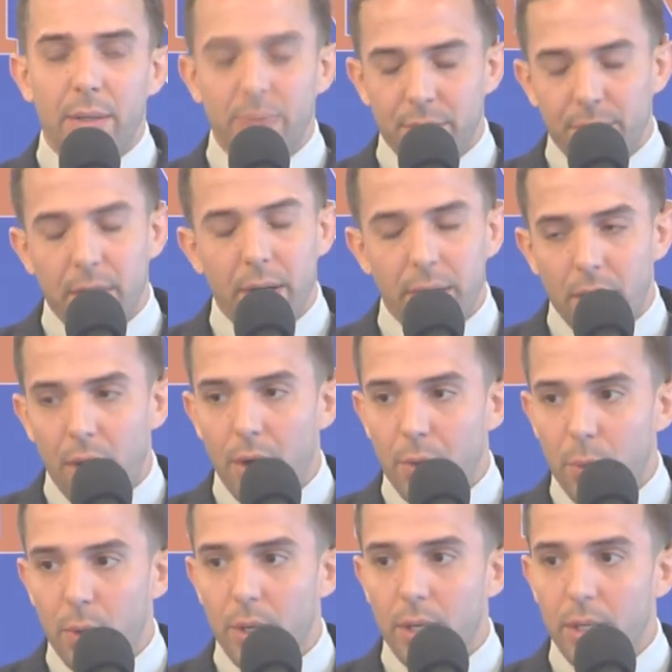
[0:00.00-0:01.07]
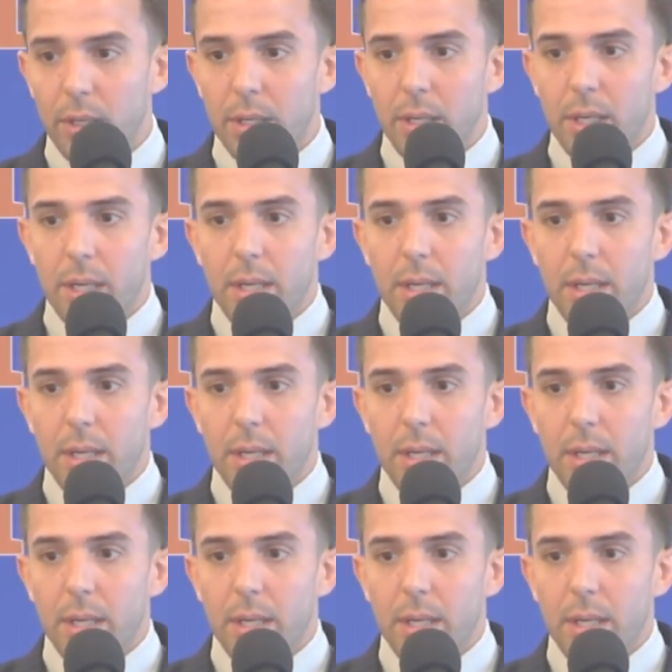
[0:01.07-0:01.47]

It was very hard work